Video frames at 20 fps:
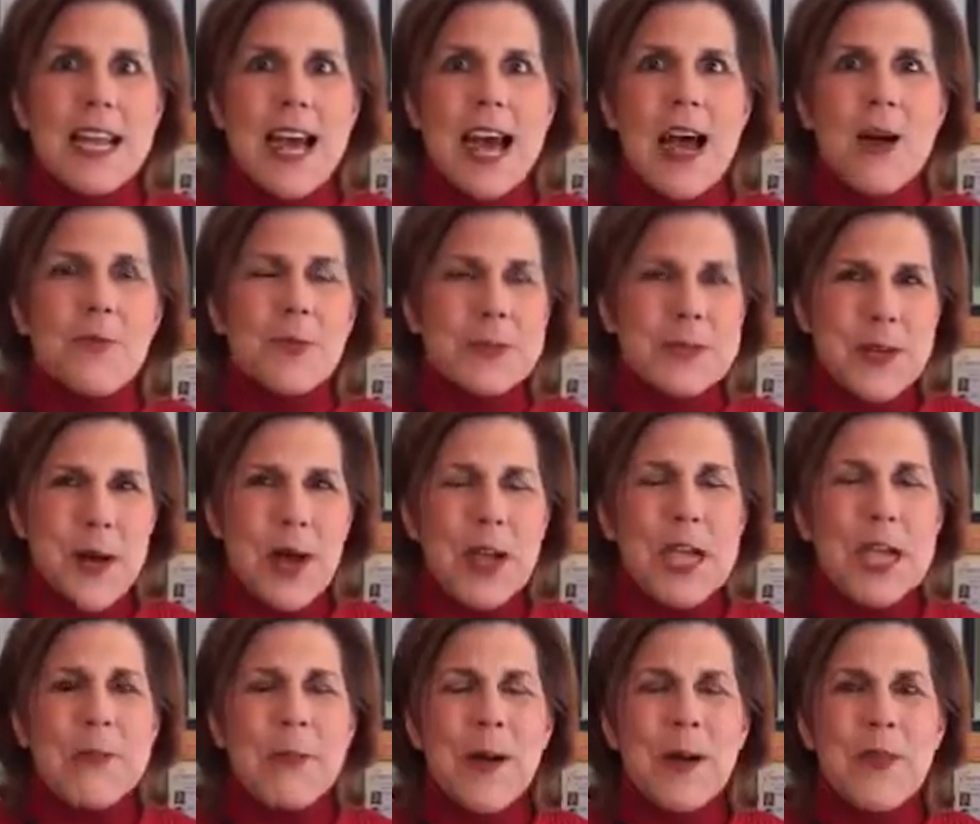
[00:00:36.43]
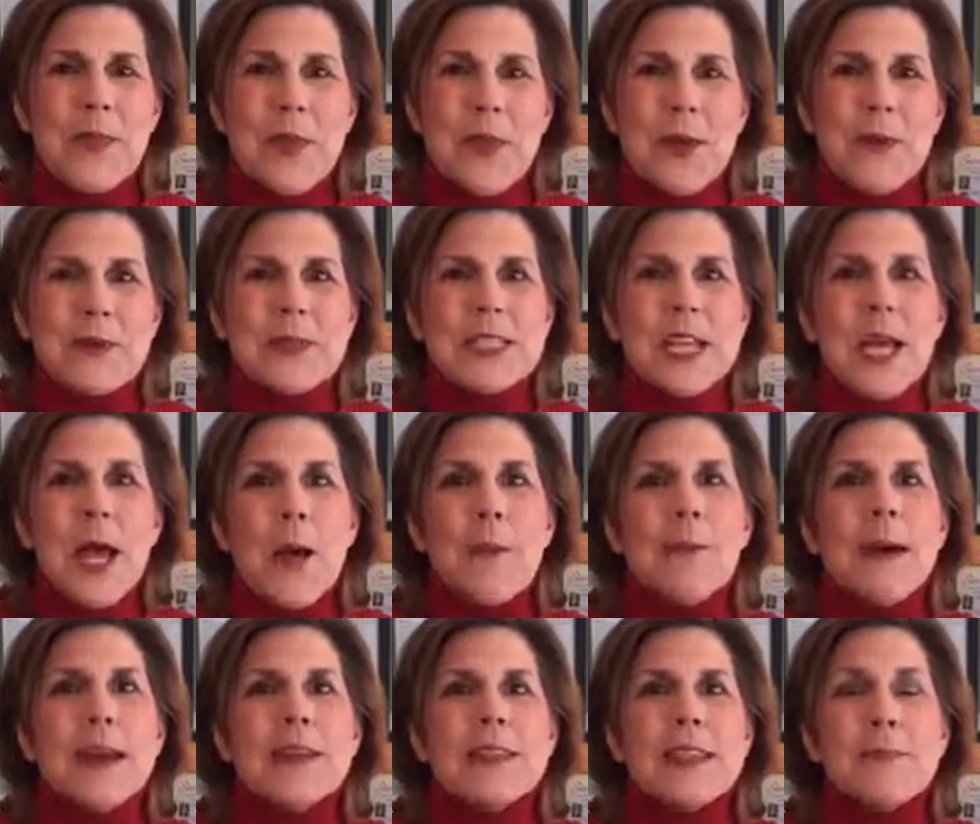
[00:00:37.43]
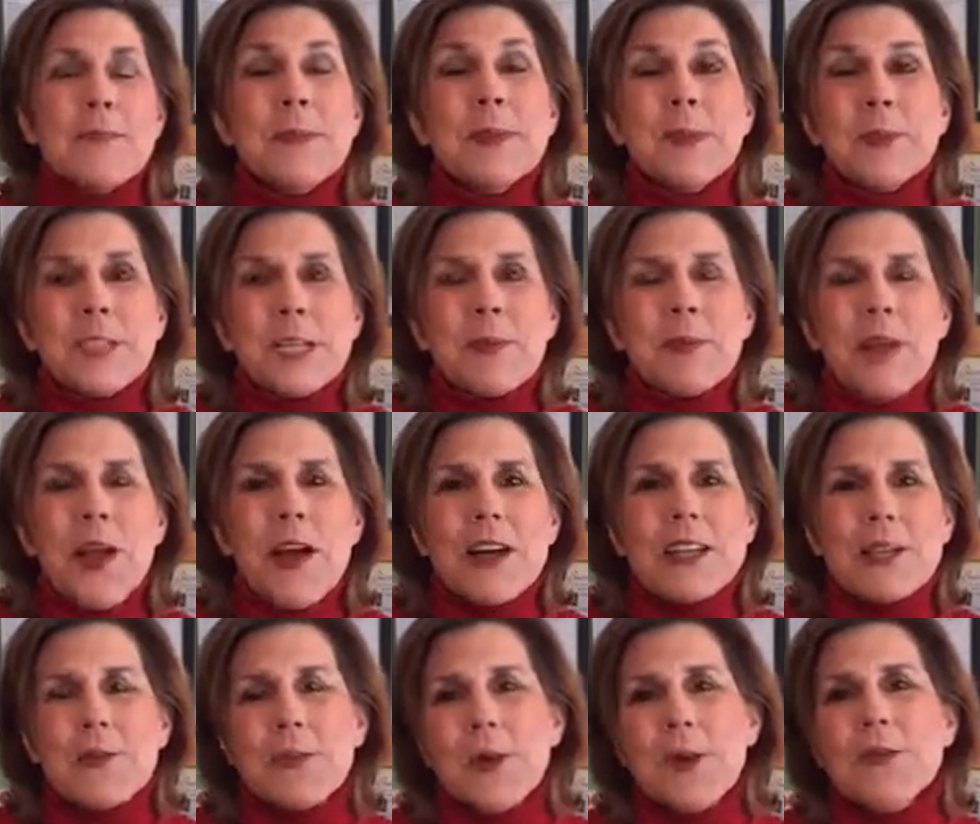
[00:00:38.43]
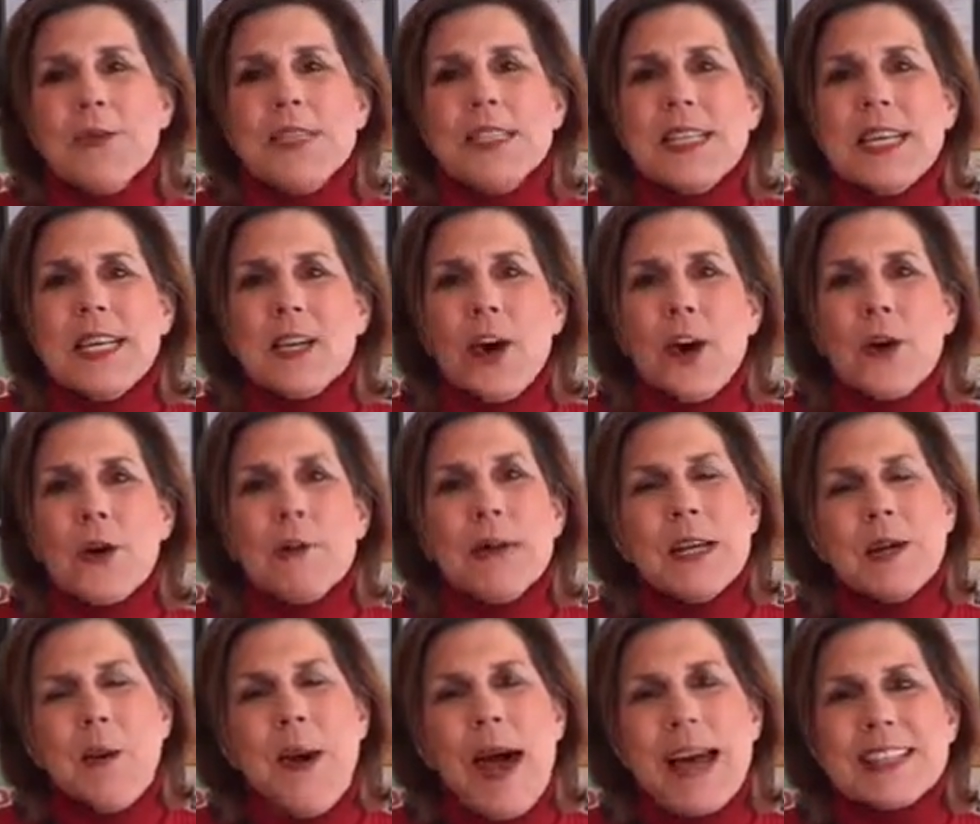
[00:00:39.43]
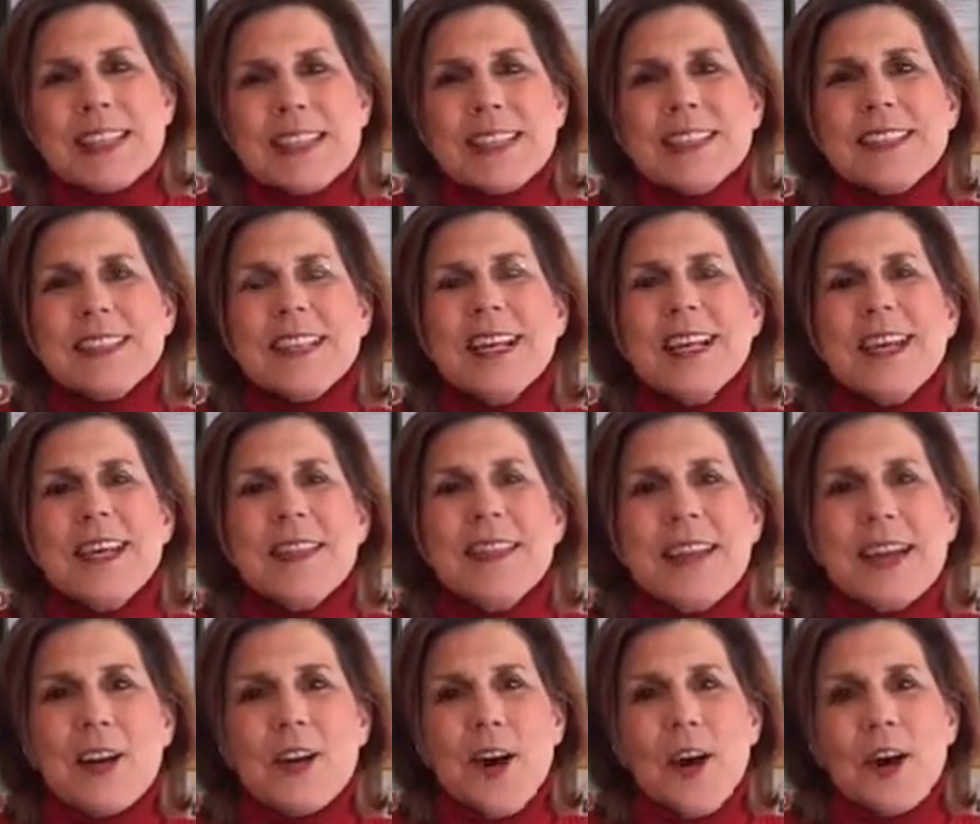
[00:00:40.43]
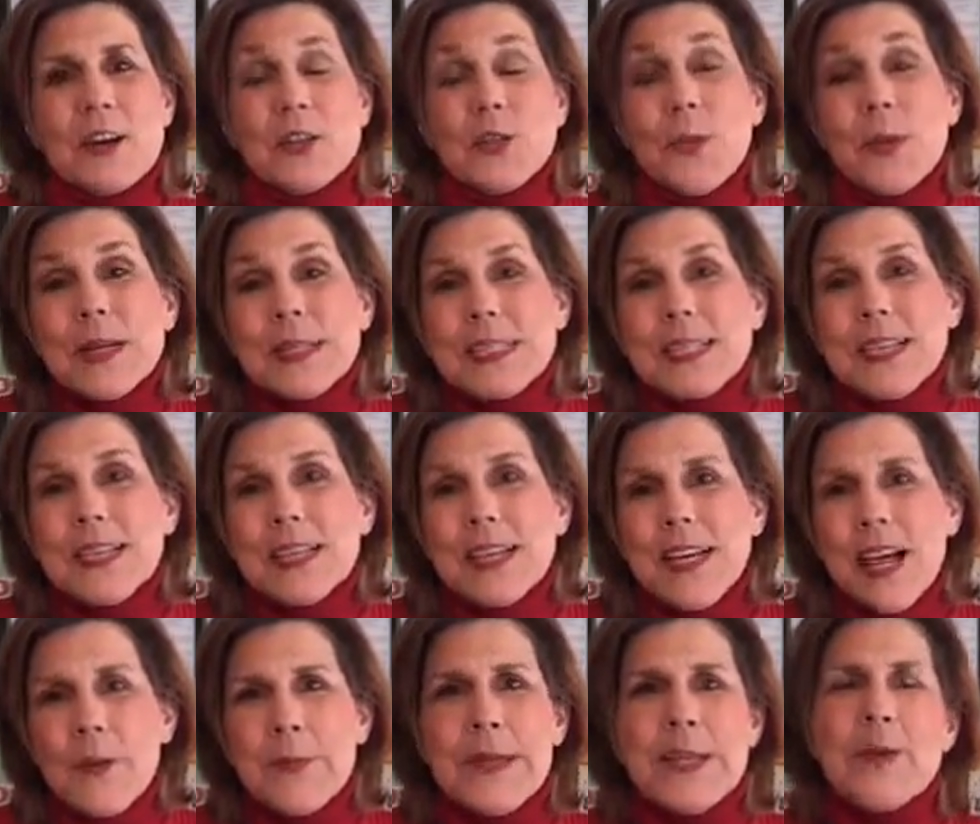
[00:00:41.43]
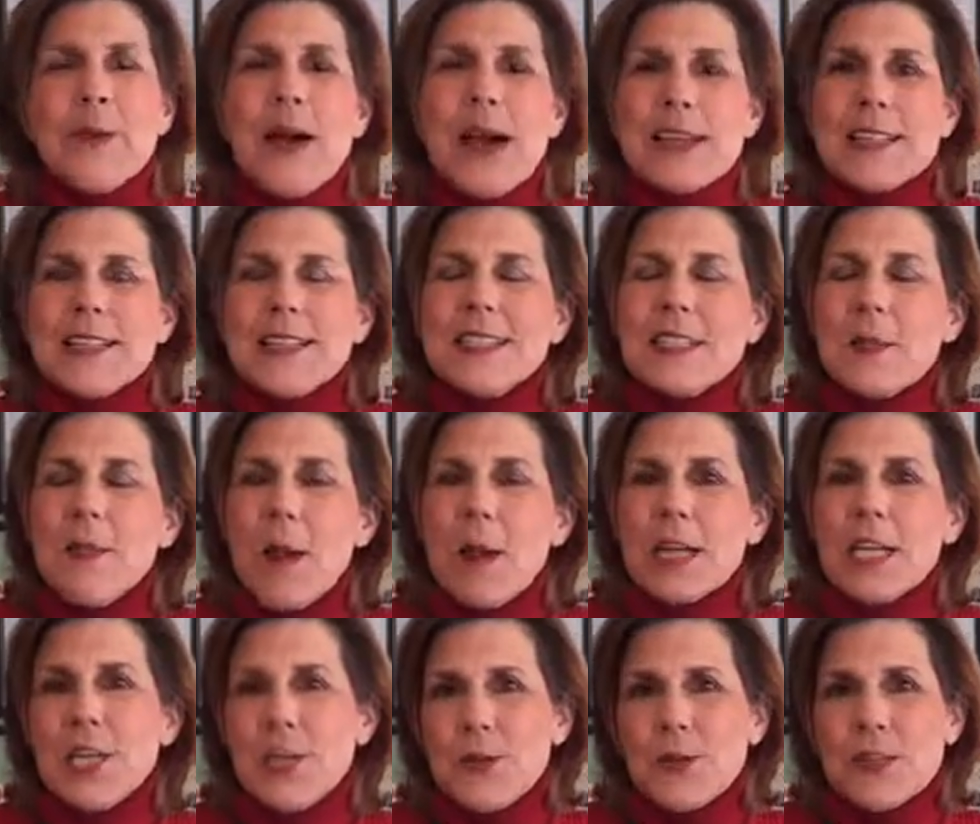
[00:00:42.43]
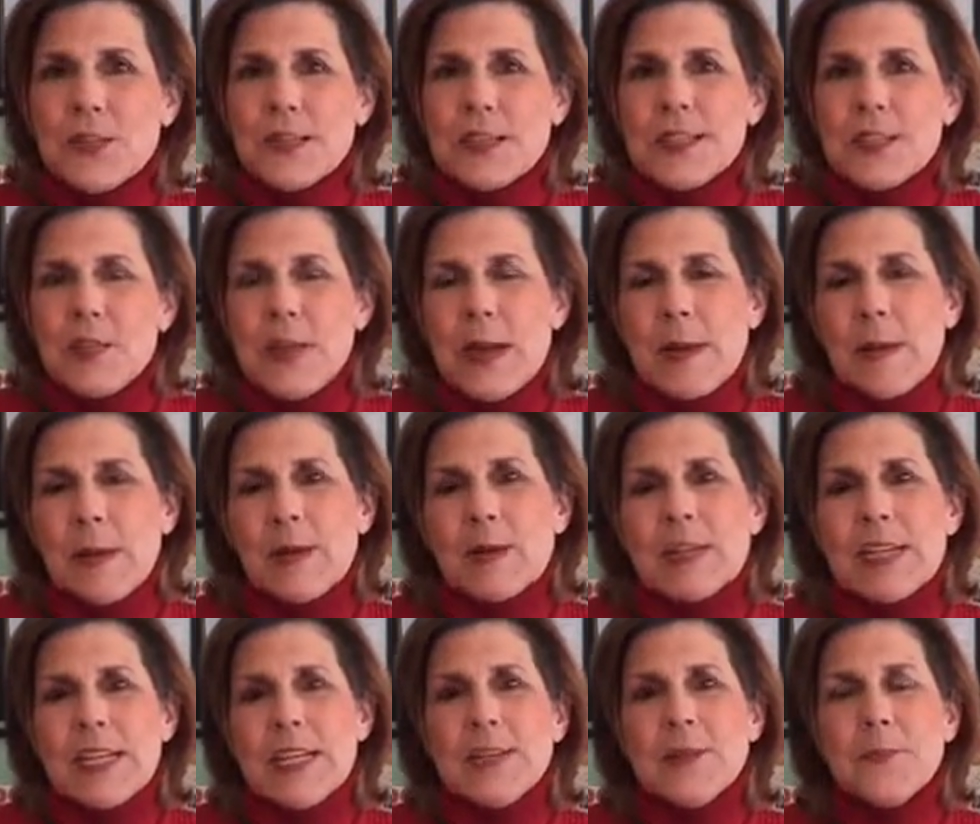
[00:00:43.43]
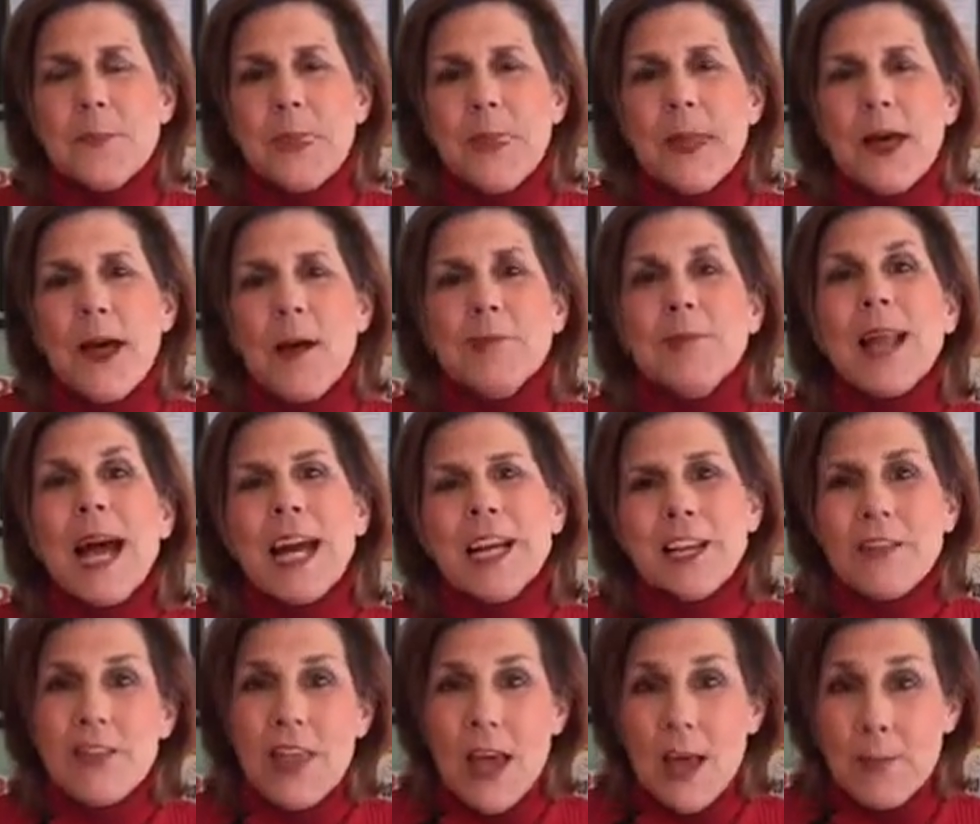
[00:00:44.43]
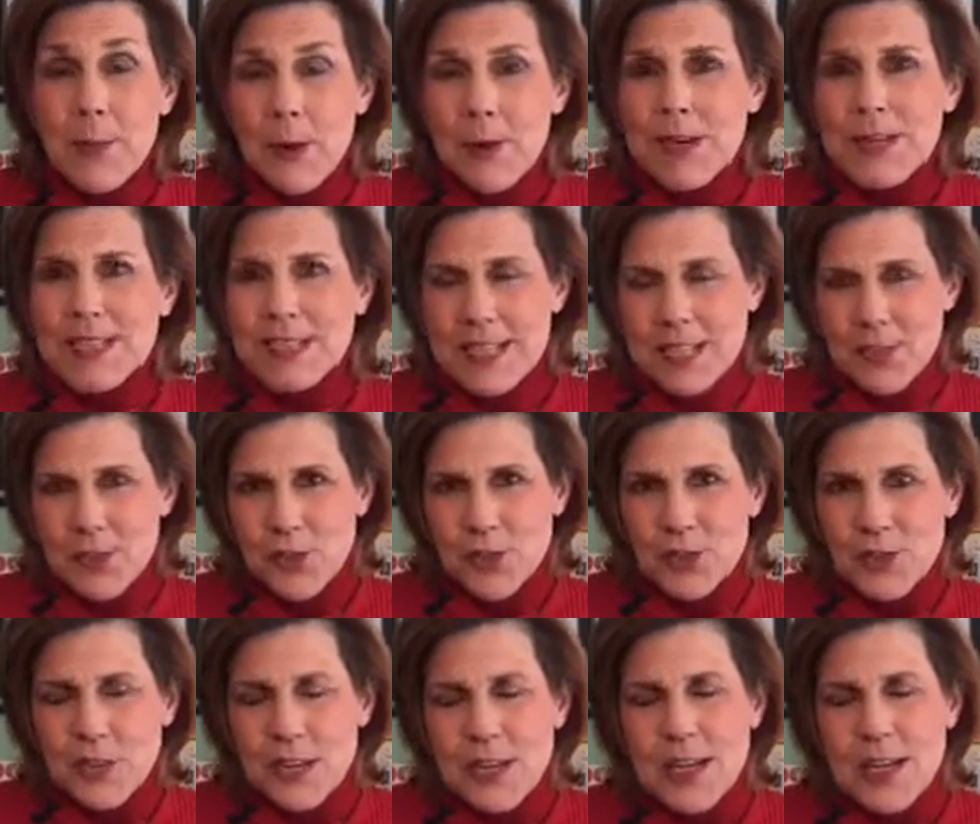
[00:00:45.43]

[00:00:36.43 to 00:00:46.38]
Uh, we'll be talking about those. But the building blocks of protein are amino acids. There are 20 amino acids that the body uses to make protein. Um, nine of them are essential.